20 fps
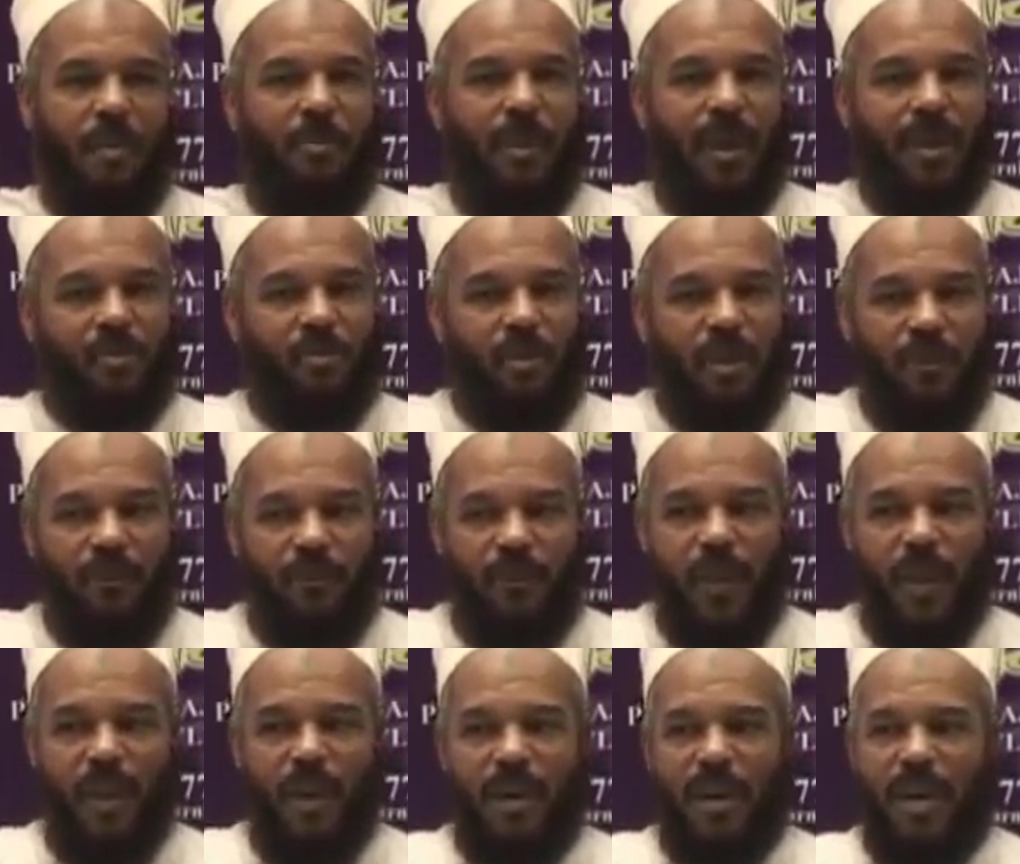but we
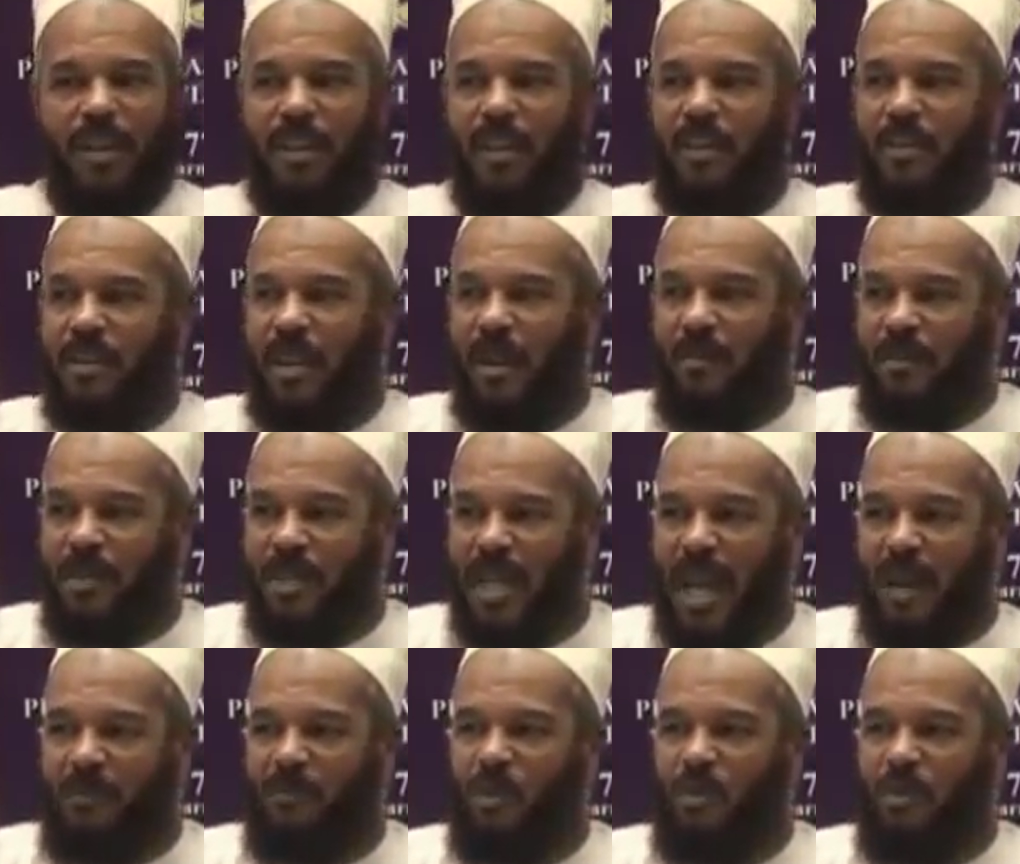fear that at some
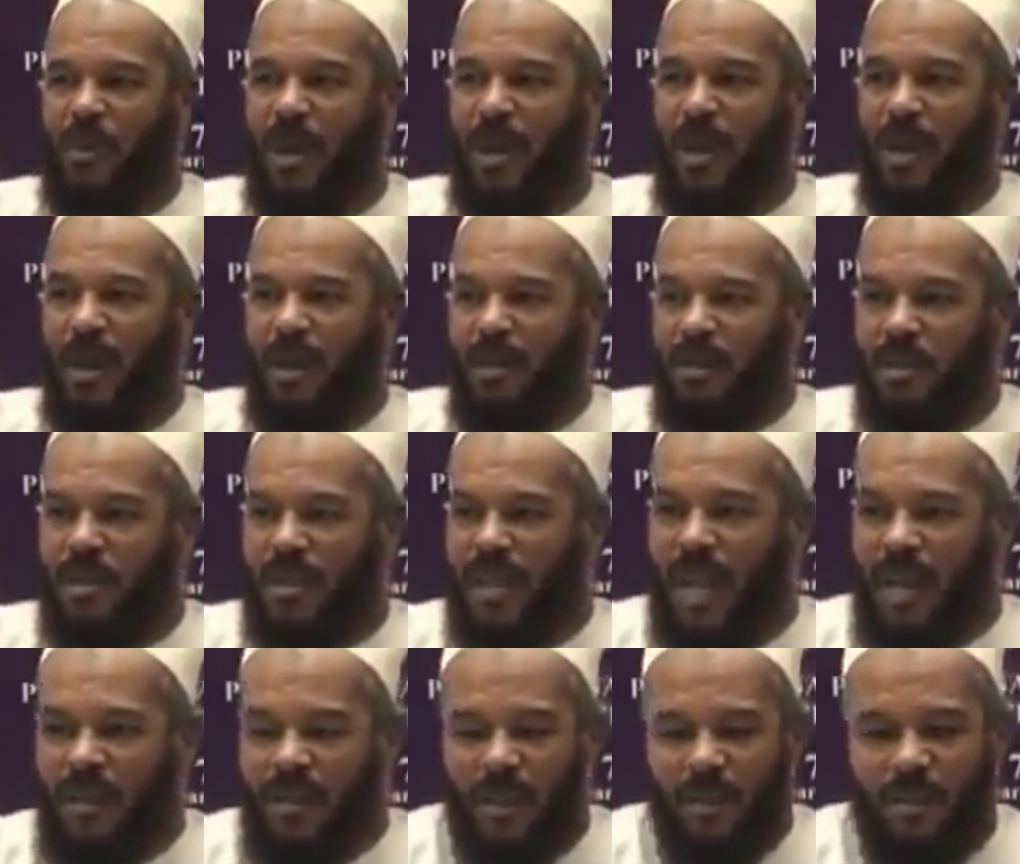time you may
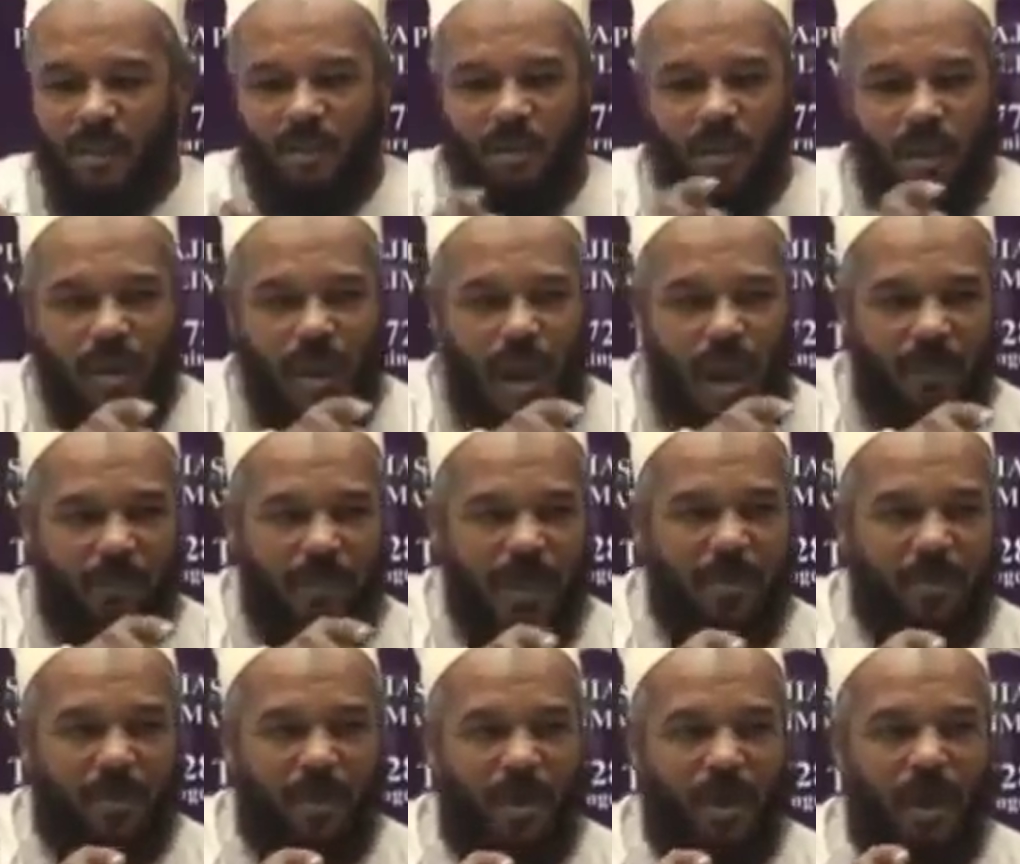say this to the young
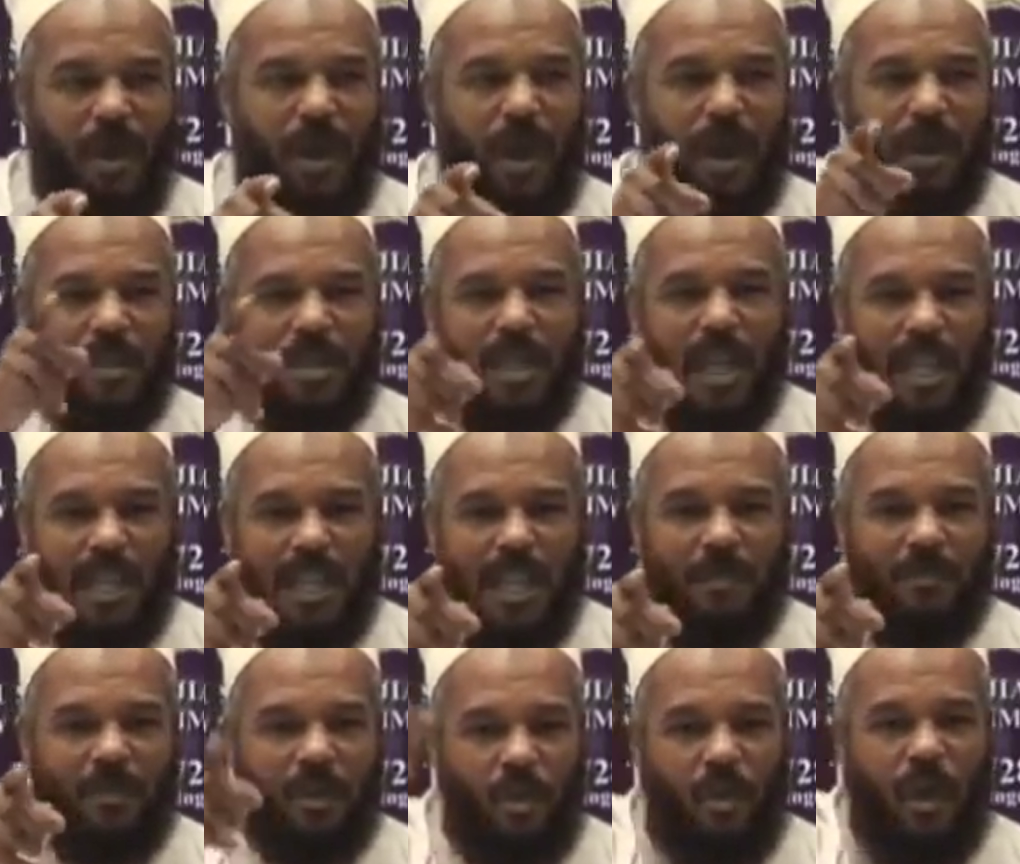people and tell
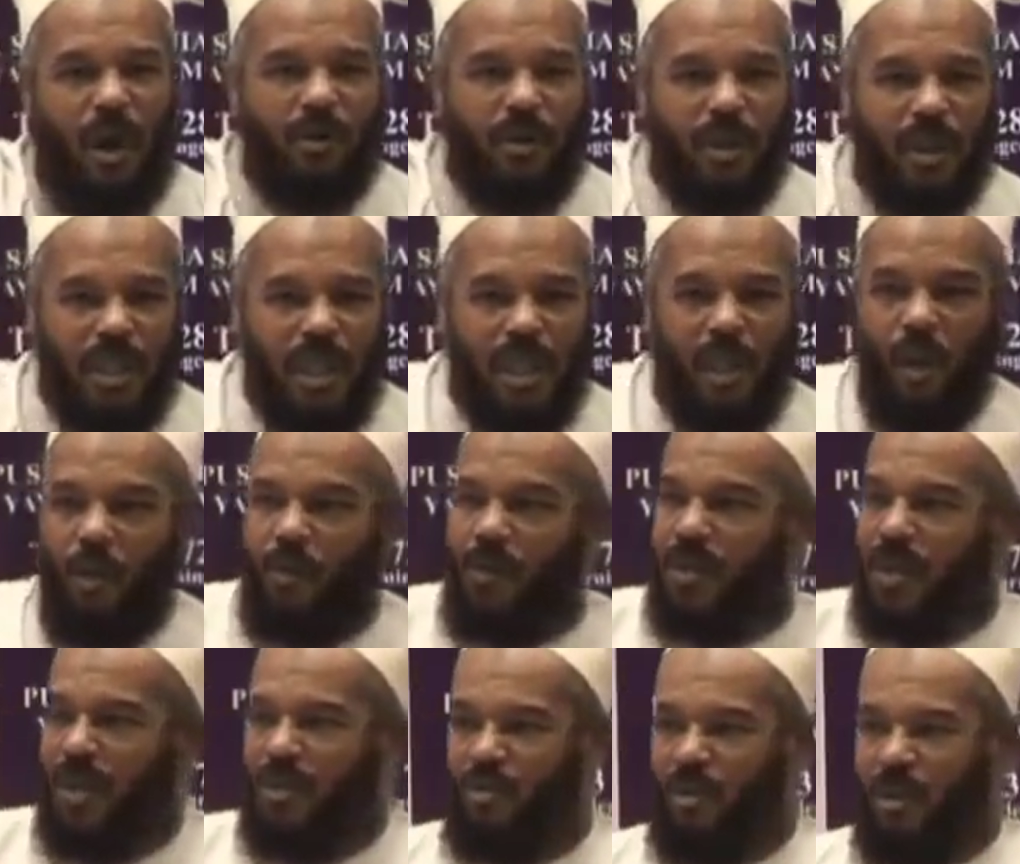them to go out and kill
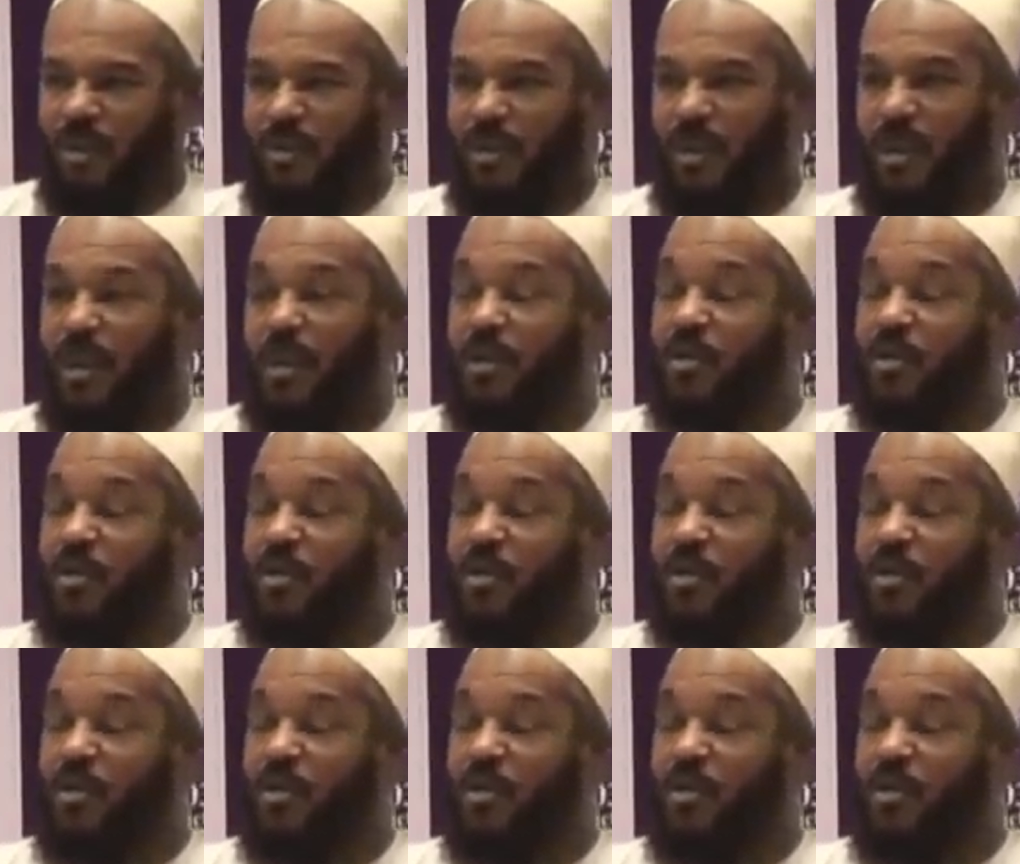homosexuals.